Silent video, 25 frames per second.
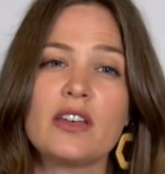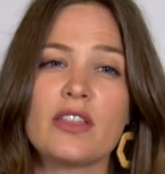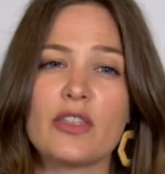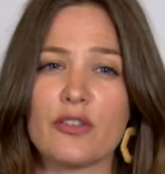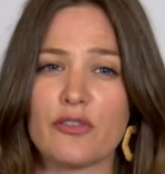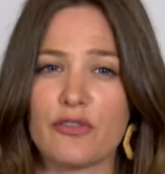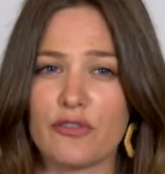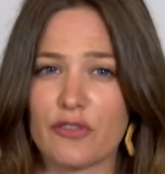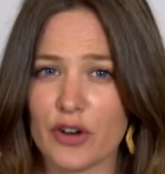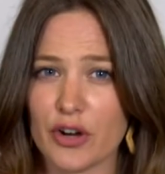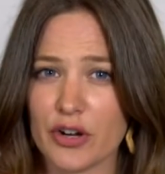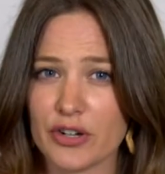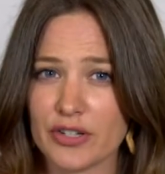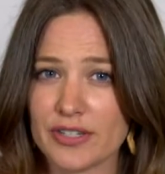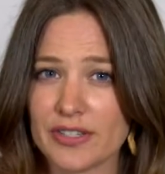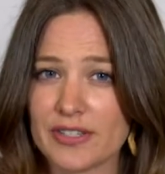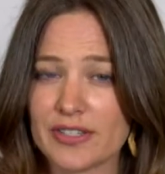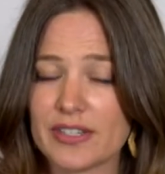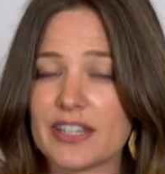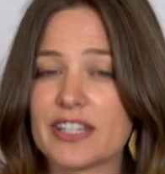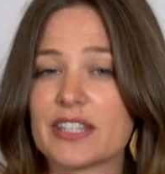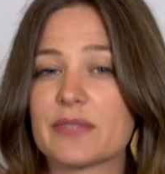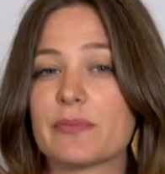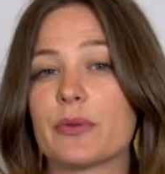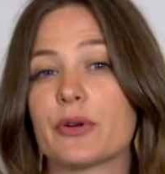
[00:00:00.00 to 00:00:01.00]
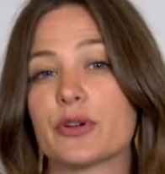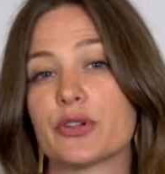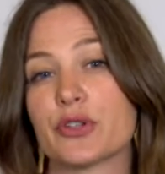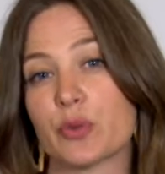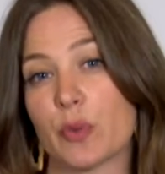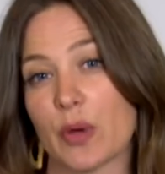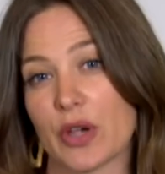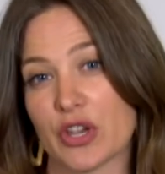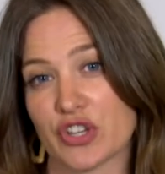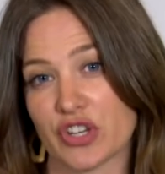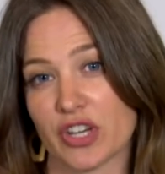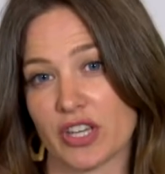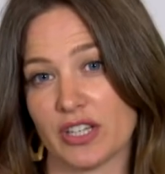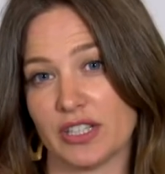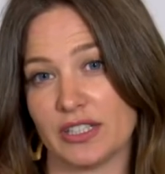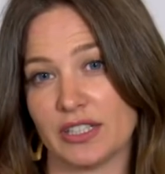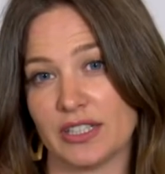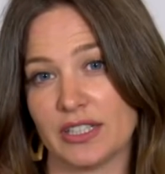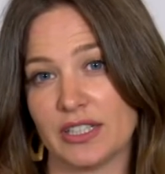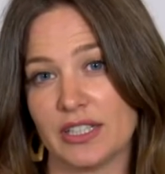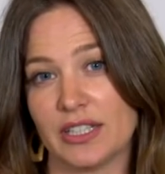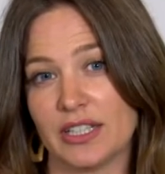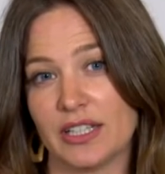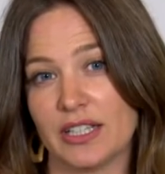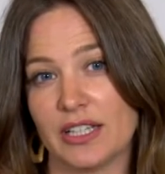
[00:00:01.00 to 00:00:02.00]
The first is persuasion.
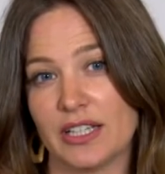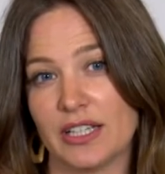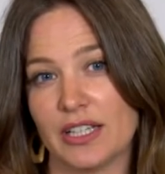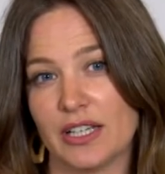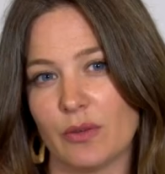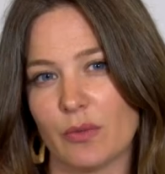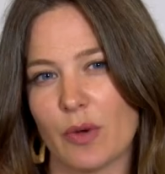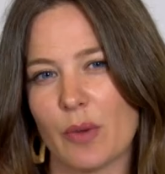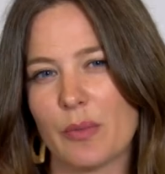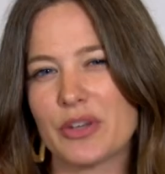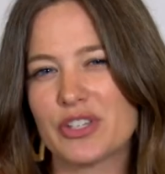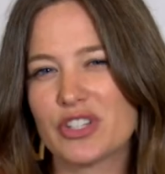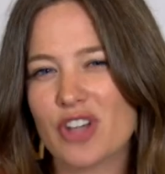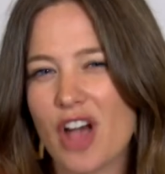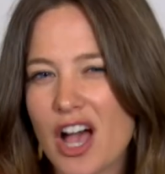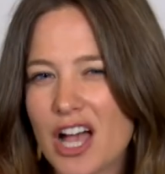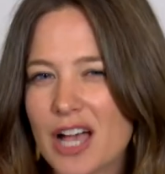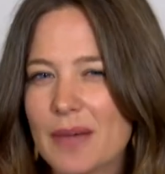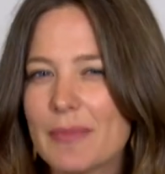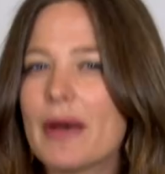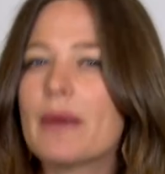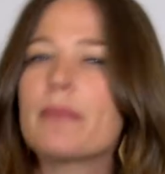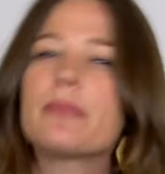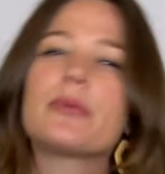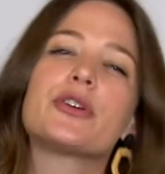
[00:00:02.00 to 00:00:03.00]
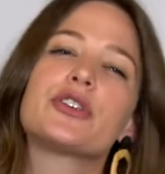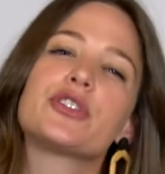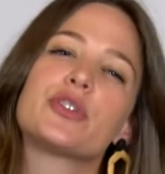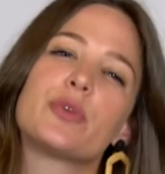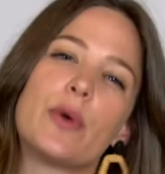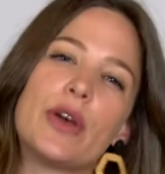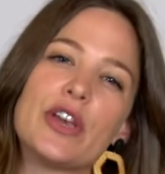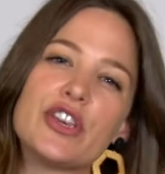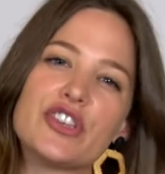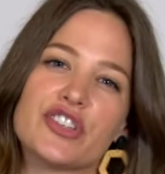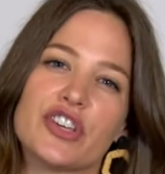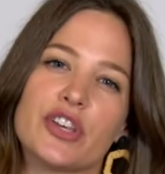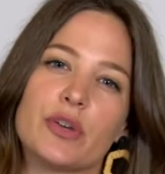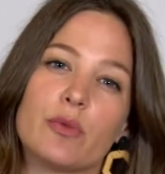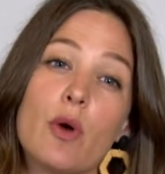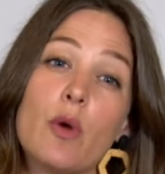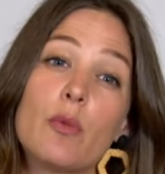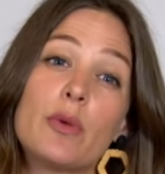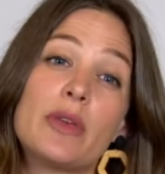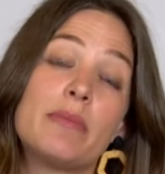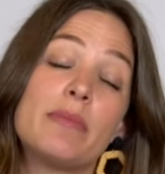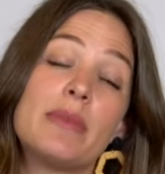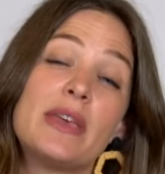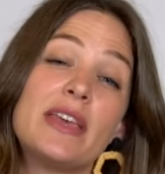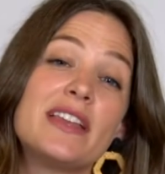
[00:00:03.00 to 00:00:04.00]
When we talk about persuasion, what
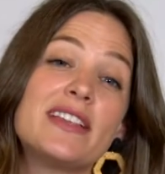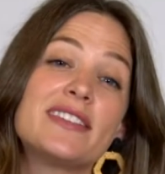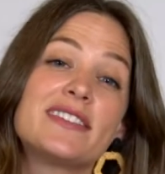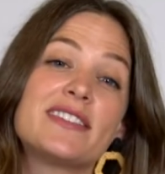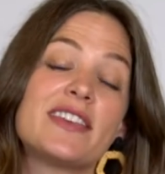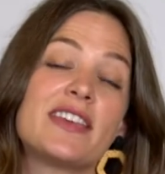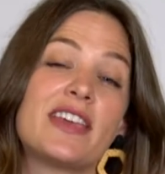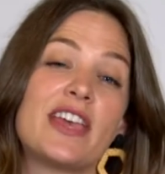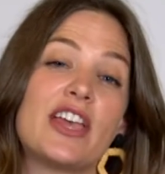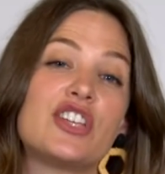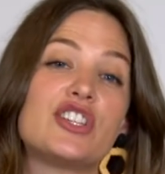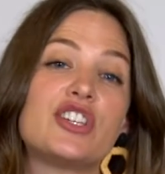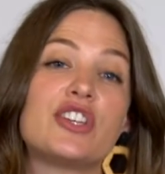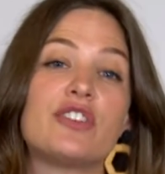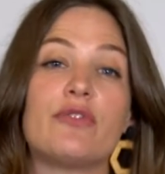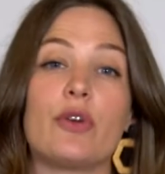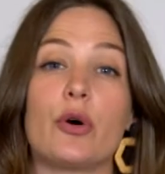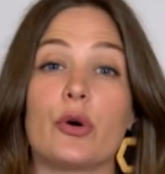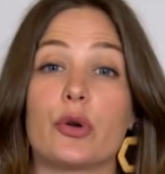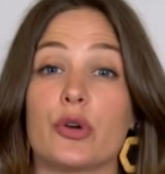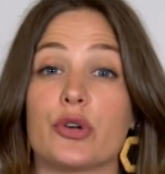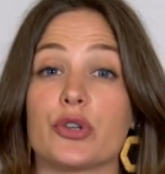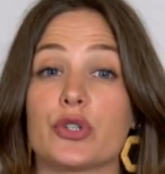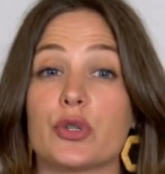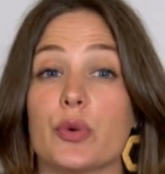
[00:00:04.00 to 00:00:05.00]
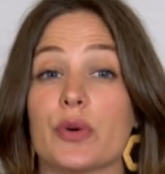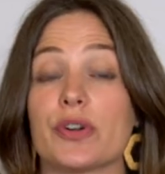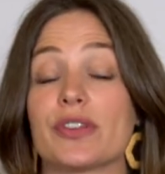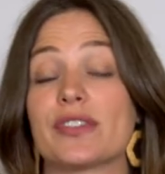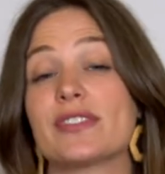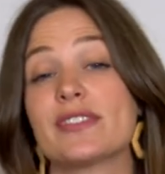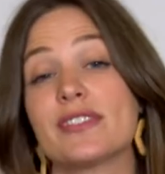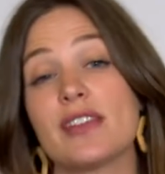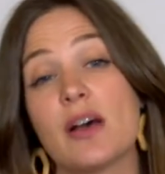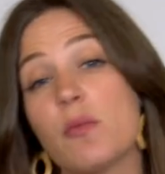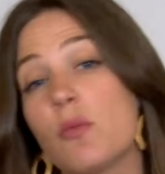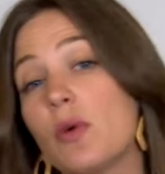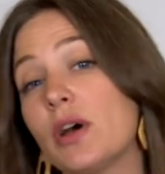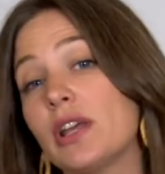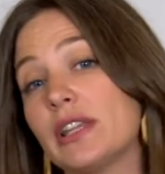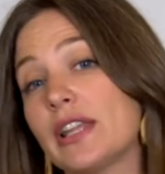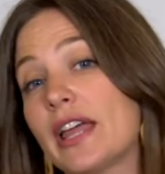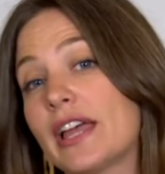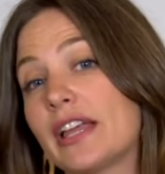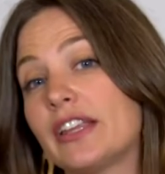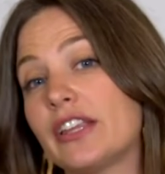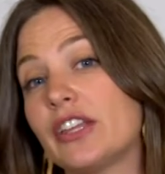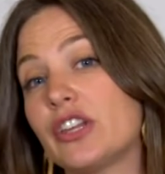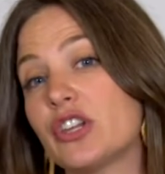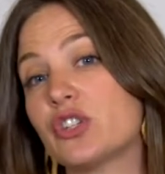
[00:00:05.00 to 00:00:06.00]
we mean is engaging voters who are somewhat
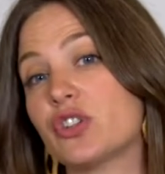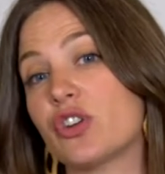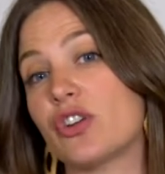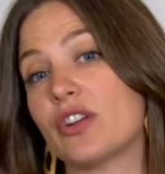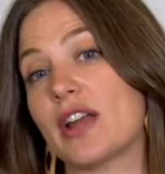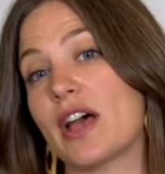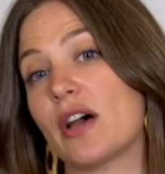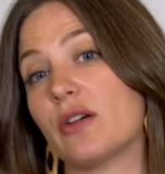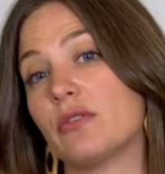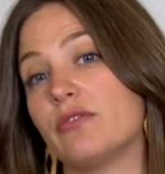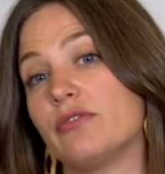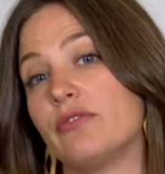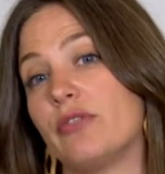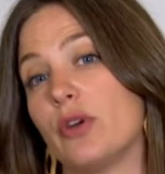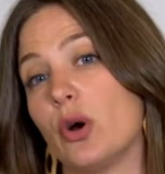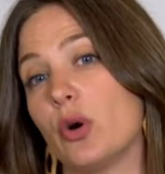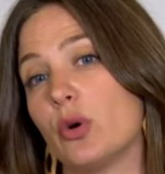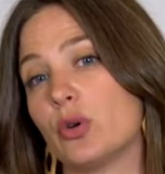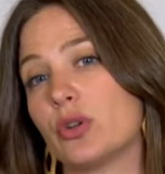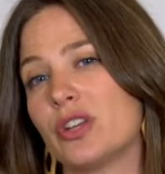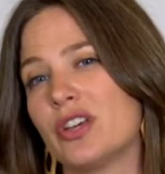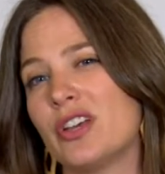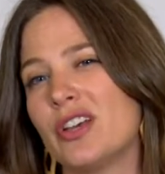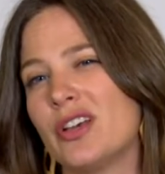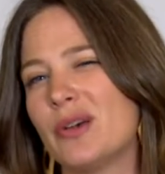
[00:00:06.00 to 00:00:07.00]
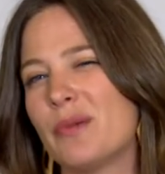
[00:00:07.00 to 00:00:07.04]
likely to turn out and vote,